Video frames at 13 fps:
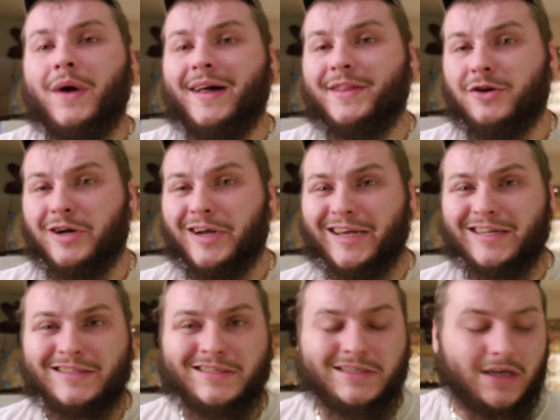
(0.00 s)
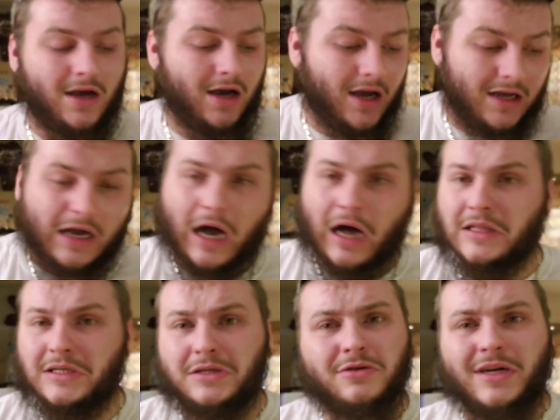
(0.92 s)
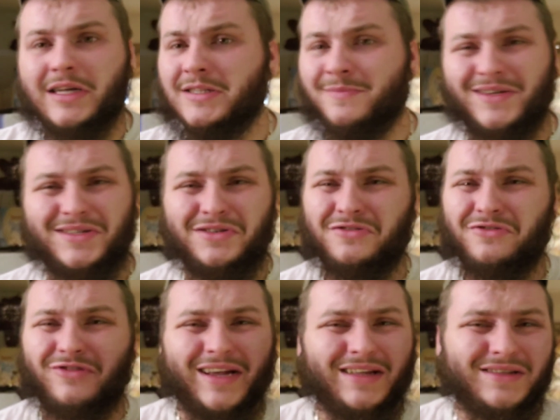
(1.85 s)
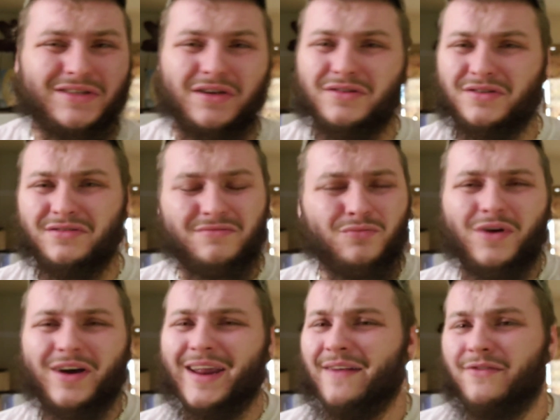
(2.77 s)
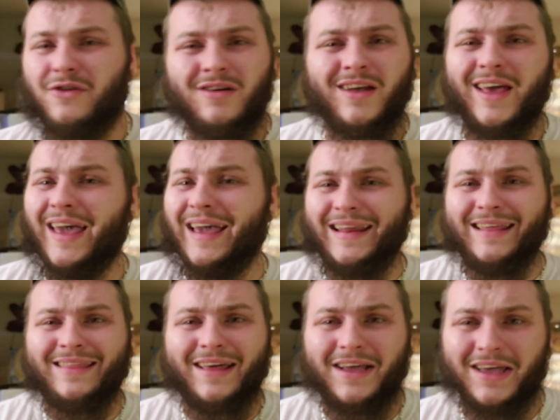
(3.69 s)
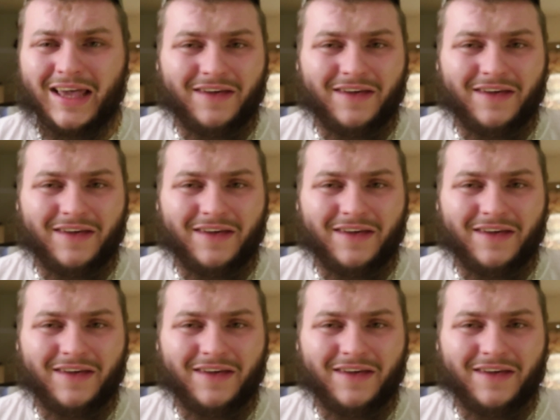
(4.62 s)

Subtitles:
Whether it's collard greens, mustard greens, whatever, anything.